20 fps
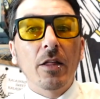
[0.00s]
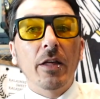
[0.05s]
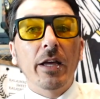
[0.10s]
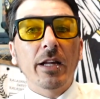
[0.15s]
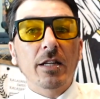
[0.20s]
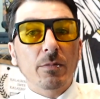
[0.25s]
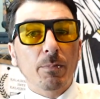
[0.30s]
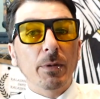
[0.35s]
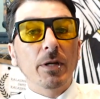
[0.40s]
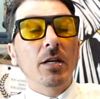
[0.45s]

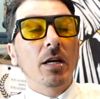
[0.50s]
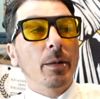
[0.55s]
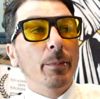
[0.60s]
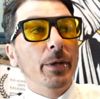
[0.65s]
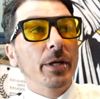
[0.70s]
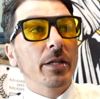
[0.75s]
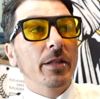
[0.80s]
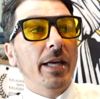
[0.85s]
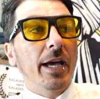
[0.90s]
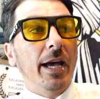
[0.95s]
It's
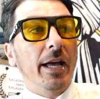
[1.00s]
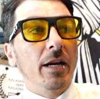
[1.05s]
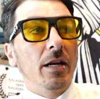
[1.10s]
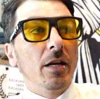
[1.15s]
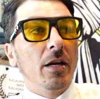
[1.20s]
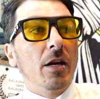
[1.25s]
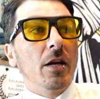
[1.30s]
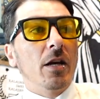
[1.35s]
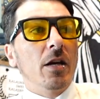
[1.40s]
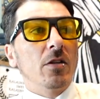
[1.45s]
becoming that
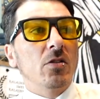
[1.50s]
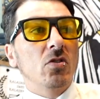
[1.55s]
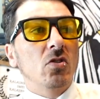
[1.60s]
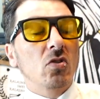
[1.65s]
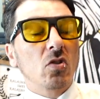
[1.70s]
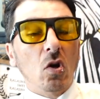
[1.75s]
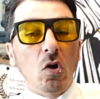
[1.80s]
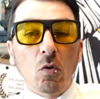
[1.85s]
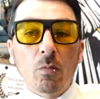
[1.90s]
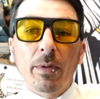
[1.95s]

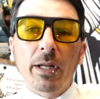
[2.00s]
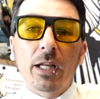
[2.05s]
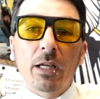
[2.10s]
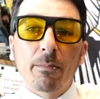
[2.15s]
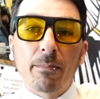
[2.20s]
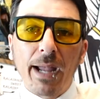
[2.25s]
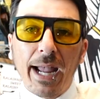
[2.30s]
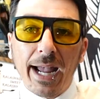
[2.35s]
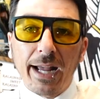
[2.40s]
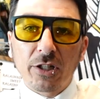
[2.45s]
so many
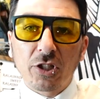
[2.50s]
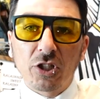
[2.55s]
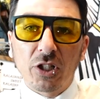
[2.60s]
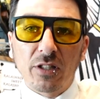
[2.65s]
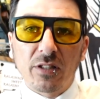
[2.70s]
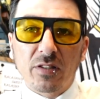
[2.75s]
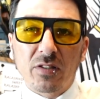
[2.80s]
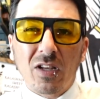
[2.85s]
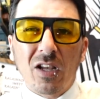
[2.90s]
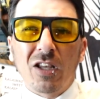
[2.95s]

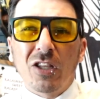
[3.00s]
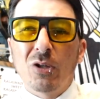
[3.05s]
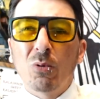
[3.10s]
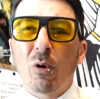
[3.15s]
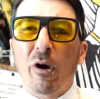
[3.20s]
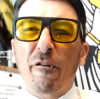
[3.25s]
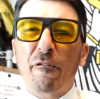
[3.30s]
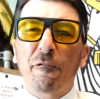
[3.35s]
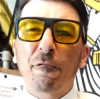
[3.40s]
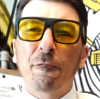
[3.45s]
matches you
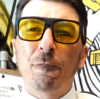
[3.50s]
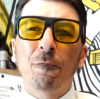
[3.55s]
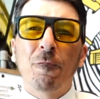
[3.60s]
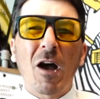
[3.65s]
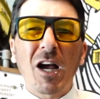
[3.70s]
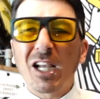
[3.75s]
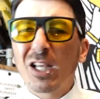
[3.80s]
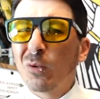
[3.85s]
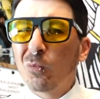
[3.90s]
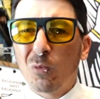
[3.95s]
are
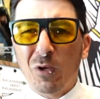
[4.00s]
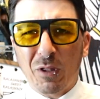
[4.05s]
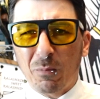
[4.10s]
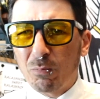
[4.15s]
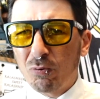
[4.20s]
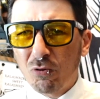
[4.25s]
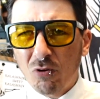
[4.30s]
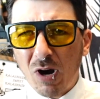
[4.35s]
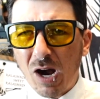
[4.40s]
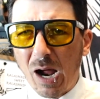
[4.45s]
fucking with
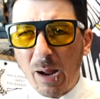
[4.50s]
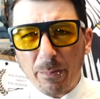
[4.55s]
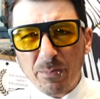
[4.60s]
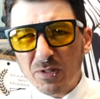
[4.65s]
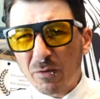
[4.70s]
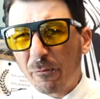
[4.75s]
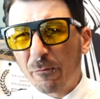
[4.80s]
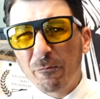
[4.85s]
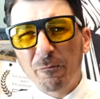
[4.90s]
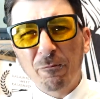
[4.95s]

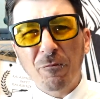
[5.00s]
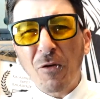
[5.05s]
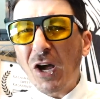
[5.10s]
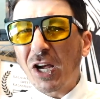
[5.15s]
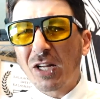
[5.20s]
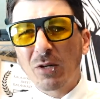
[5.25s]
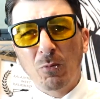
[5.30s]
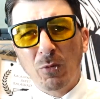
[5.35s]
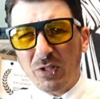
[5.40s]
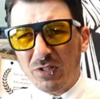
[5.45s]
props,
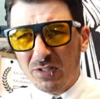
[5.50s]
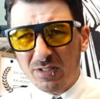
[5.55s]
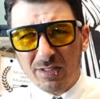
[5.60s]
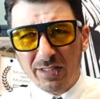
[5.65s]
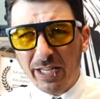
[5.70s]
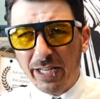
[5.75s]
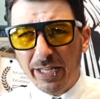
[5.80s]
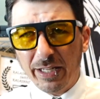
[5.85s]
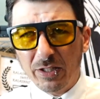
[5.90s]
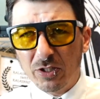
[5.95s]
fucking with
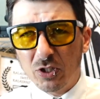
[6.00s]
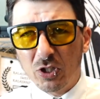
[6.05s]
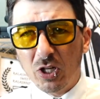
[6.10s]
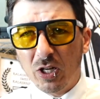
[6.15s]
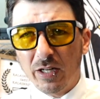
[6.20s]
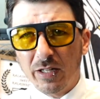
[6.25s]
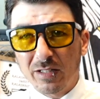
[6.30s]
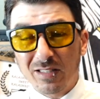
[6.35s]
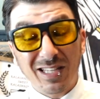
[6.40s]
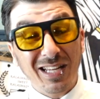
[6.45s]
stage
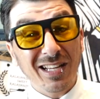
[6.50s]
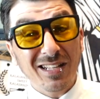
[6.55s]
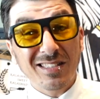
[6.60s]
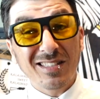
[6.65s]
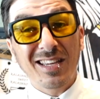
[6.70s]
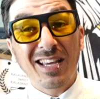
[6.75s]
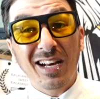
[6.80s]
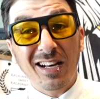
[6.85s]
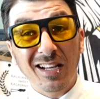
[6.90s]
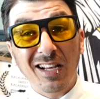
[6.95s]
guns. It's
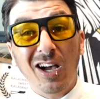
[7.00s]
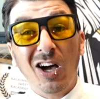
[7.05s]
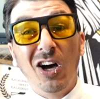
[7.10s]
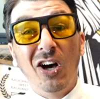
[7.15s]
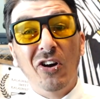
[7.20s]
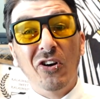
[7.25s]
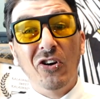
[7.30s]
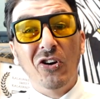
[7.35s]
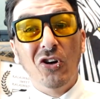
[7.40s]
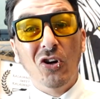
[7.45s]
getting
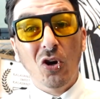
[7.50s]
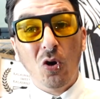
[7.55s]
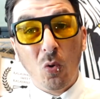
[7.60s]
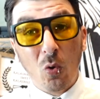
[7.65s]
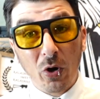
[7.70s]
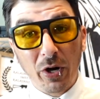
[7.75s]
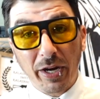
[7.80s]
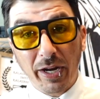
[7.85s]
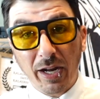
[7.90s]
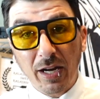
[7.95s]

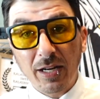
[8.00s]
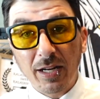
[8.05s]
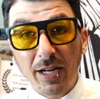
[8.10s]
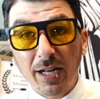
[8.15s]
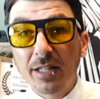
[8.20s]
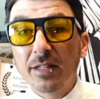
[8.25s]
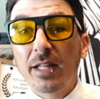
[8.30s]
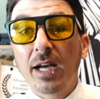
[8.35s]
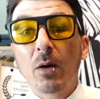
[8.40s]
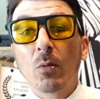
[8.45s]
annoying.
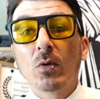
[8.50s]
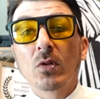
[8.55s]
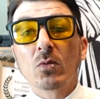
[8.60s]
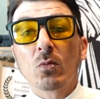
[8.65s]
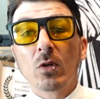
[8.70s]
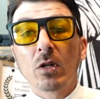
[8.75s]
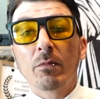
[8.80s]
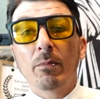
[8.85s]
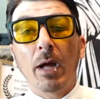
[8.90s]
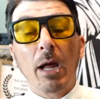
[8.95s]
And that was
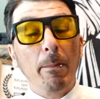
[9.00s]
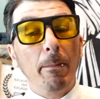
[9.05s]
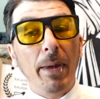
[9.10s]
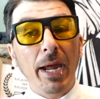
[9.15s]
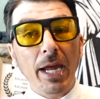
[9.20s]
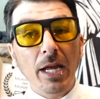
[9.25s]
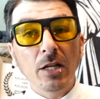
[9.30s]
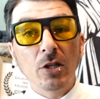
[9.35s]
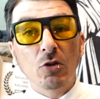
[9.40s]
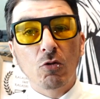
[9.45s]
one of my
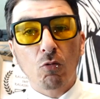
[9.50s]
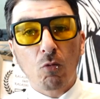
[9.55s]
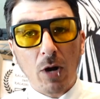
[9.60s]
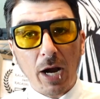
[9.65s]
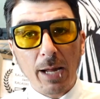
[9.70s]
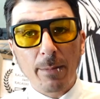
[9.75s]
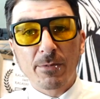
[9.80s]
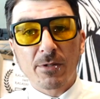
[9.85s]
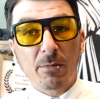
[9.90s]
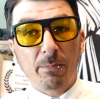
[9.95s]
main
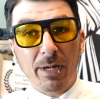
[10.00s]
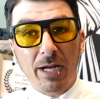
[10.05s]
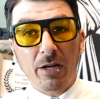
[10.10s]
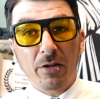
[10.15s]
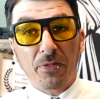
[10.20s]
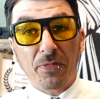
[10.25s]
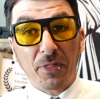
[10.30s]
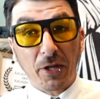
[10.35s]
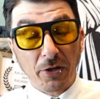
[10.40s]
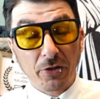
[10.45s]
gripes
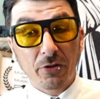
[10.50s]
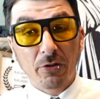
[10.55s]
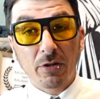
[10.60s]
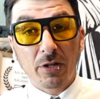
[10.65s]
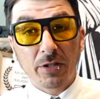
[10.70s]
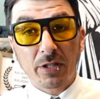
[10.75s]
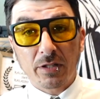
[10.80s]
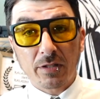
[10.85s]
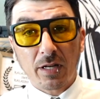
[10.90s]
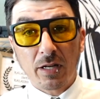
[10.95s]
about Thunder
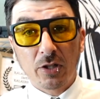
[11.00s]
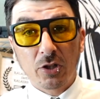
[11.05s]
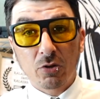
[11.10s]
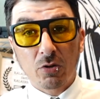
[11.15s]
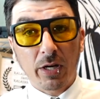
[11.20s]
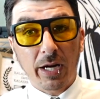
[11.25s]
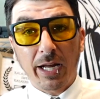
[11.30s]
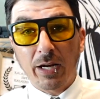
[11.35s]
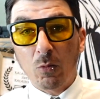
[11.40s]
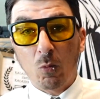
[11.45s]
on the
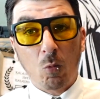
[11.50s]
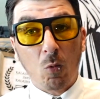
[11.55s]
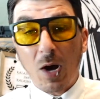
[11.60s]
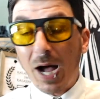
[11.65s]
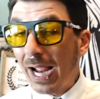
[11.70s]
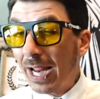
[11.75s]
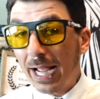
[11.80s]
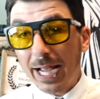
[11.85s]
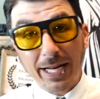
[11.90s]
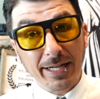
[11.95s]
Tundra and
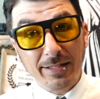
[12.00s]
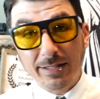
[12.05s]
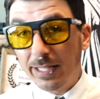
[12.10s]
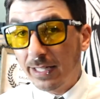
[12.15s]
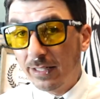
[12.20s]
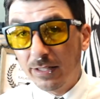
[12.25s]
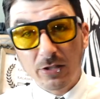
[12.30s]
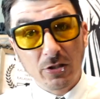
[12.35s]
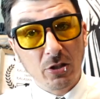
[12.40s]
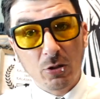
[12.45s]
why I
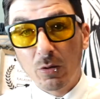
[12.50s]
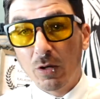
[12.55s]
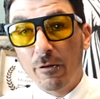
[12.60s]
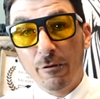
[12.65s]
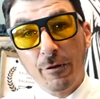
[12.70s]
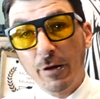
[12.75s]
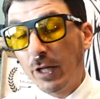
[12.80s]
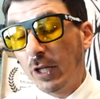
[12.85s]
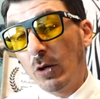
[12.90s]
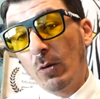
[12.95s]
didn't do a
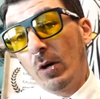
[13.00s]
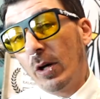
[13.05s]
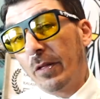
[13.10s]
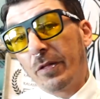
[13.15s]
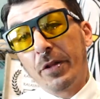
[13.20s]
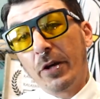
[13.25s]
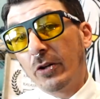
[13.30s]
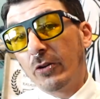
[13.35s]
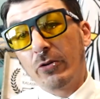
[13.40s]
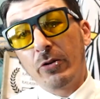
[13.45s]
video on
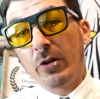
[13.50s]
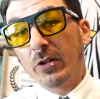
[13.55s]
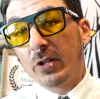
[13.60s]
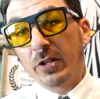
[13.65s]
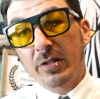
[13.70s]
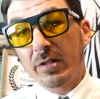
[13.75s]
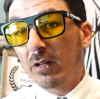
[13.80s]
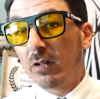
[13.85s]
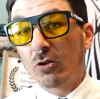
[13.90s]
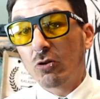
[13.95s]
Thunder on the
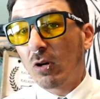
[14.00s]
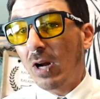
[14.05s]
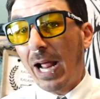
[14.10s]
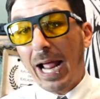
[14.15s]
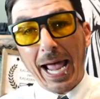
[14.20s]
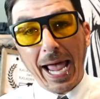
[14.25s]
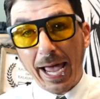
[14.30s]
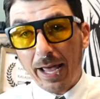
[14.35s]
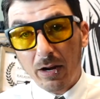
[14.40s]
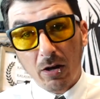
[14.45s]
Tundra
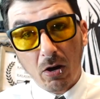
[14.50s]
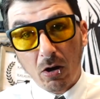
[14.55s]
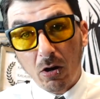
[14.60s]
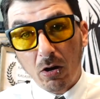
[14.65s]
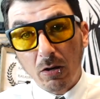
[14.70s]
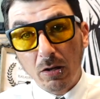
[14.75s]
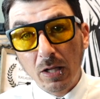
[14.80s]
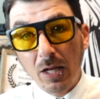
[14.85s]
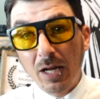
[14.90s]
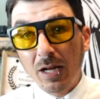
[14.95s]
at
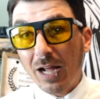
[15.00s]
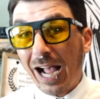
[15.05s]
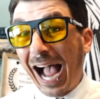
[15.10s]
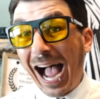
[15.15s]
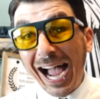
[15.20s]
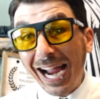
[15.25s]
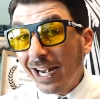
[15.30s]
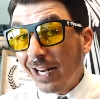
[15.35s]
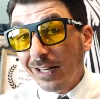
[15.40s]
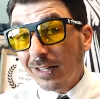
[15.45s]
all.
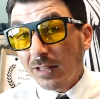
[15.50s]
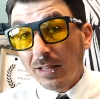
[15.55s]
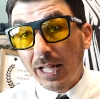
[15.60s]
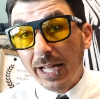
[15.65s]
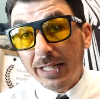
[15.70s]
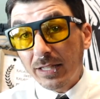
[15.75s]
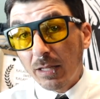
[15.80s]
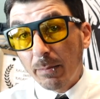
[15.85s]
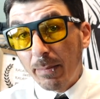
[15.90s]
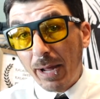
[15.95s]
I didn't
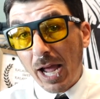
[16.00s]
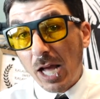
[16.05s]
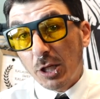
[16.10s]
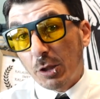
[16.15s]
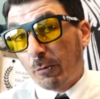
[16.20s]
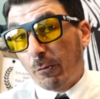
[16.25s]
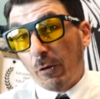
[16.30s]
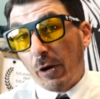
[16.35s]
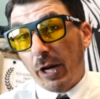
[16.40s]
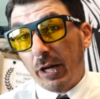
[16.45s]
like the match,
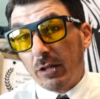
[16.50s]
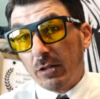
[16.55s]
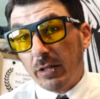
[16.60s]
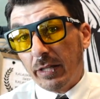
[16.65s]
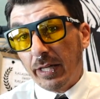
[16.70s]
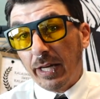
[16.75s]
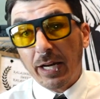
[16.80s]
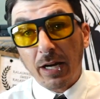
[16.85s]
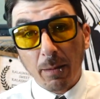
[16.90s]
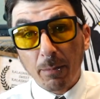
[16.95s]

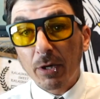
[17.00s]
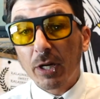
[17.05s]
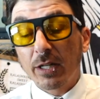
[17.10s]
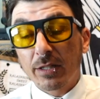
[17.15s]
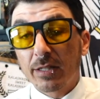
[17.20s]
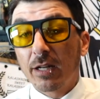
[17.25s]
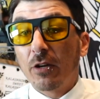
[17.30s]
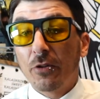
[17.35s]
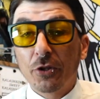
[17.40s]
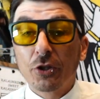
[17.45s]
frankly, and I'm going to
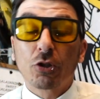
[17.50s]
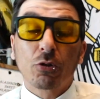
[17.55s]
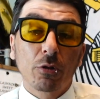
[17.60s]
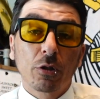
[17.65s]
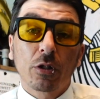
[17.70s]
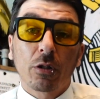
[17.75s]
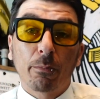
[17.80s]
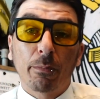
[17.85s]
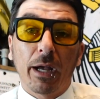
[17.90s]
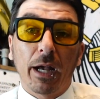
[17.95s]
tell the
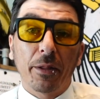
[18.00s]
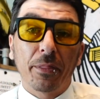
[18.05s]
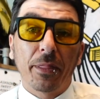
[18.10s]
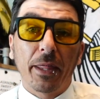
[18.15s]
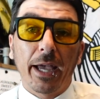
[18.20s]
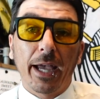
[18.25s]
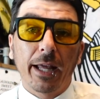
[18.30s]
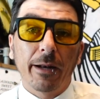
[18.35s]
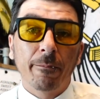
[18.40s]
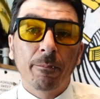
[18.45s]
truth about
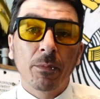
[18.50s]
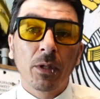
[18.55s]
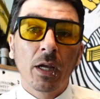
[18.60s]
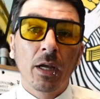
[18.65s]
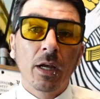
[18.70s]
that.